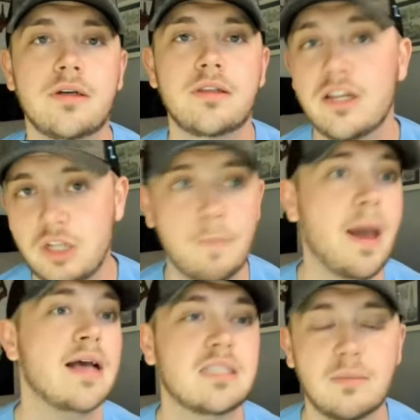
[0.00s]
They just start
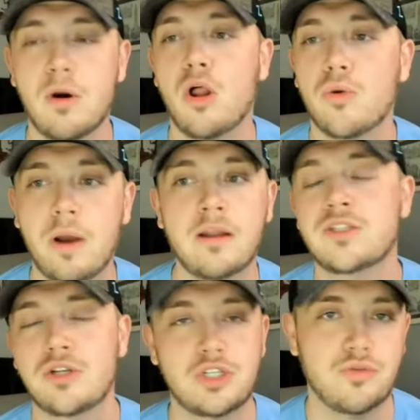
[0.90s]
passing the ball around and
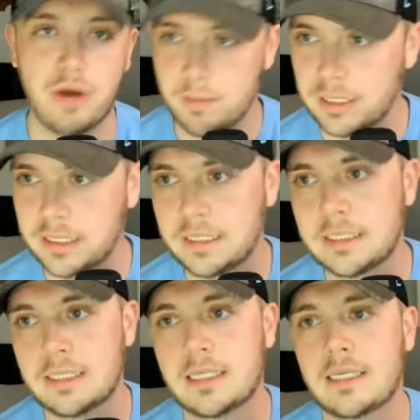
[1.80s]
start scrambling.
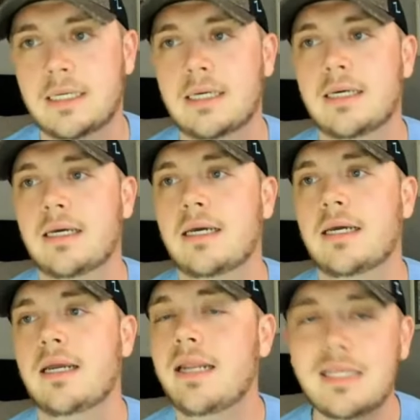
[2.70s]

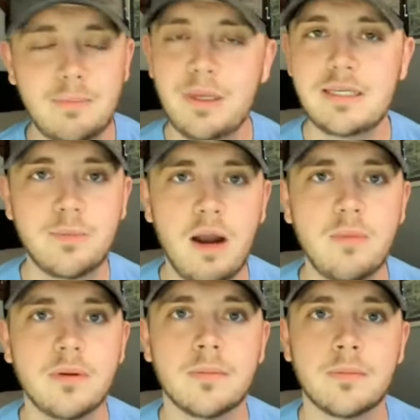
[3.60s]
And that's the biggest
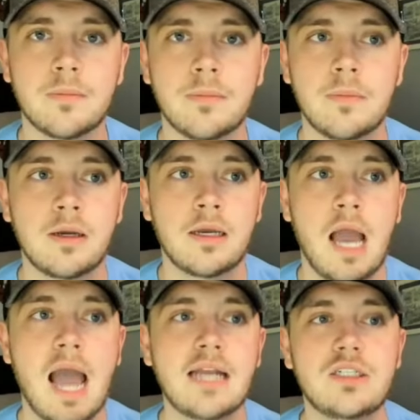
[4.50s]
problem.
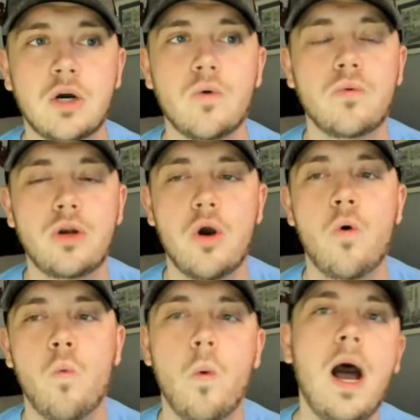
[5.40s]
I don't know
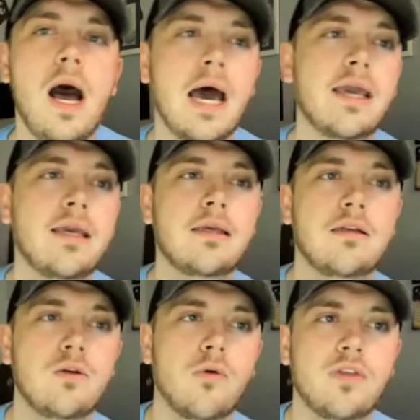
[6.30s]
why
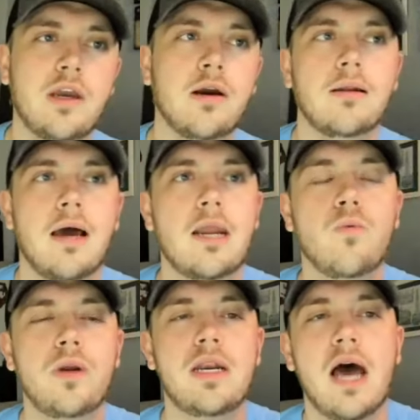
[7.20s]
North Carolina
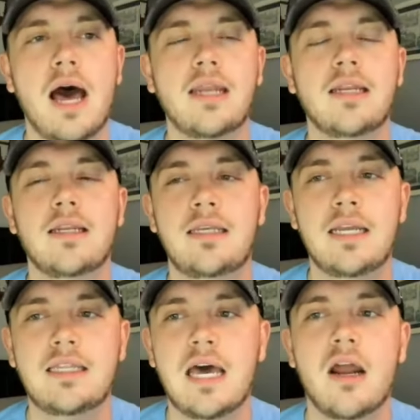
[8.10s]
would not
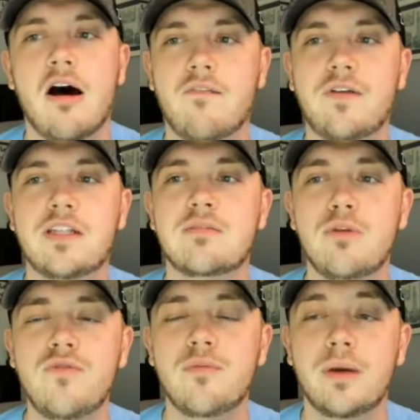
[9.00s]
get that offense
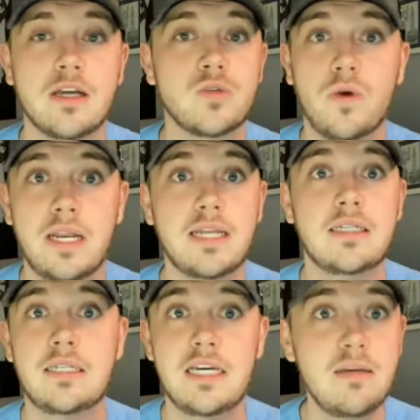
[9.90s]
moving, because when
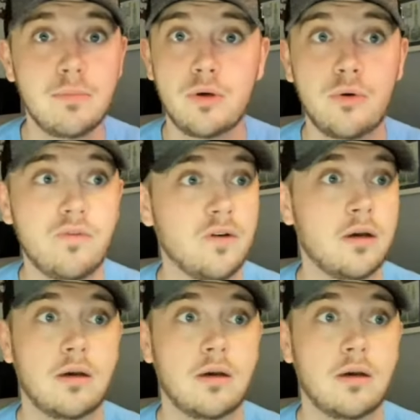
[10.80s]
it did move,